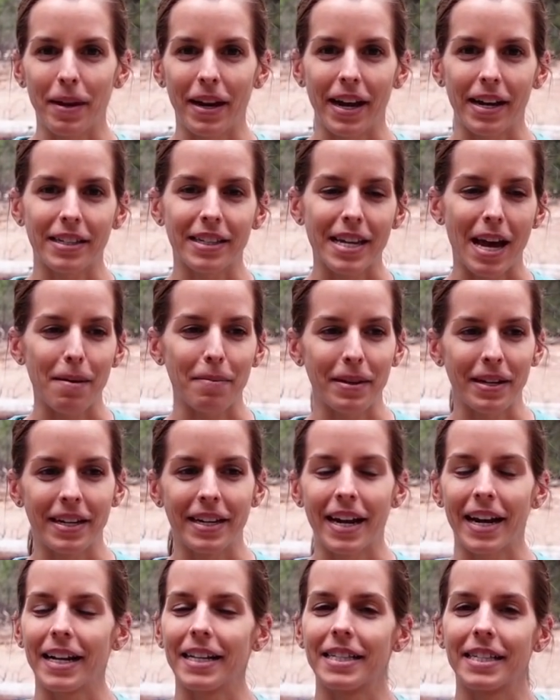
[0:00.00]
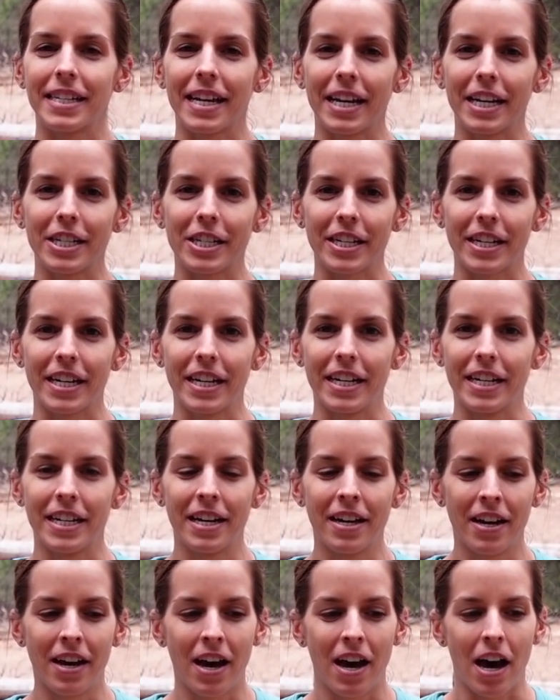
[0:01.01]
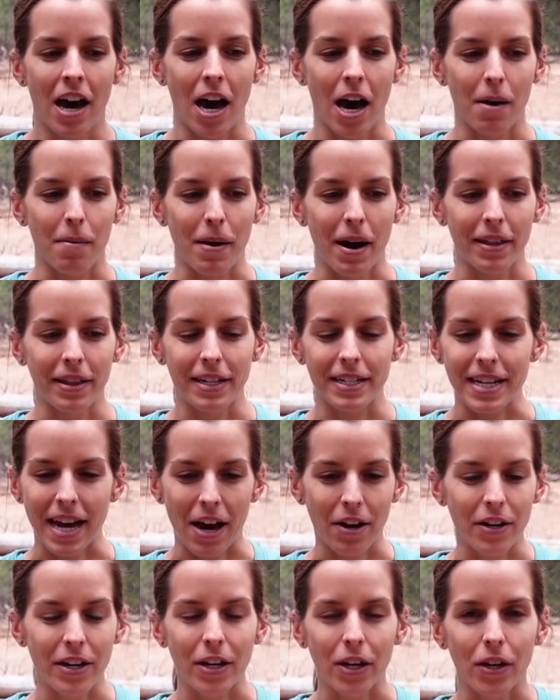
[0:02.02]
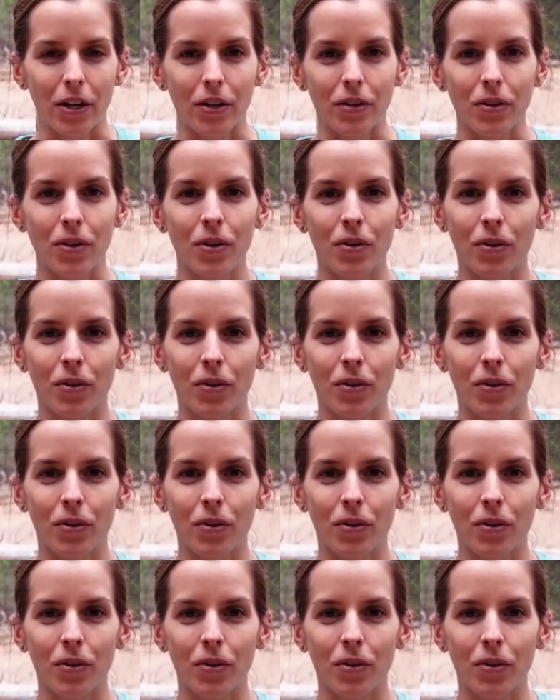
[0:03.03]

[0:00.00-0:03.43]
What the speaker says: I stopped at an aid station on the downhill.